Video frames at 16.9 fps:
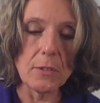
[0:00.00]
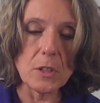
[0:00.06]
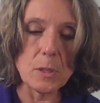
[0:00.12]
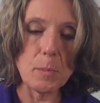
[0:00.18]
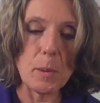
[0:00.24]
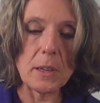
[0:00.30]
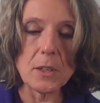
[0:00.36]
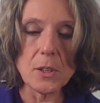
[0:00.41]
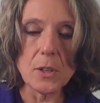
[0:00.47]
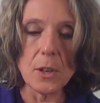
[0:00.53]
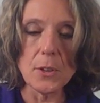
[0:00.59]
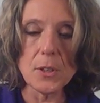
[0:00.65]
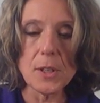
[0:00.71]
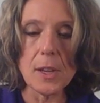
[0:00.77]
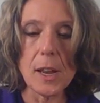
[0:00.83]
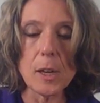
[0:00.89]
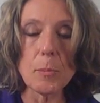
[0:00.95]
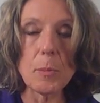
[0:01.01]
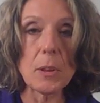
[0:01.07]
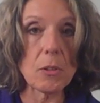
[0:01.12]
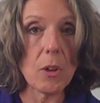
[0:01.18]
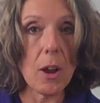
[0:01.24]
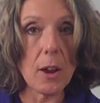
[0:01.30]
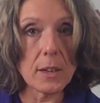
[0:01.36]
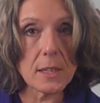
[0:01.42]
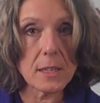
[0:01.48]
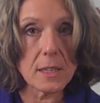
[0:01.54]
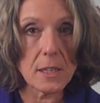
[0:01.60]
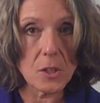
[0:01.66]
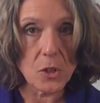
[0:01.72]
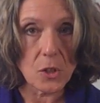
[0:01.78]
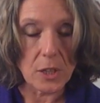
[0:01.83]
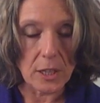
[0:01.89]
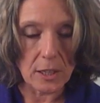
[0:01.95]
has been associated with
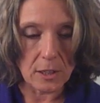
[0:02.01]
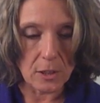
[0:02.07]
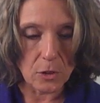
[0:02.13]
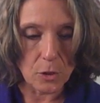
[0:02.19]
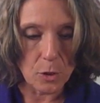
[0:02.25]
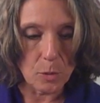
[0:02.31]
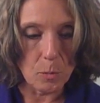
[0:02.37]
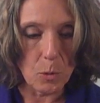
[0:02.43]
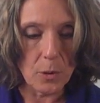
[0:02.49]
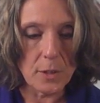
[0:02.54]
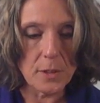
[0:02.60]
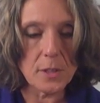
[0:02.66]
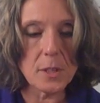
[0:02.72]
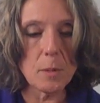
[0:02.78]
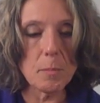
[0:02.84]
toxicity in newborns,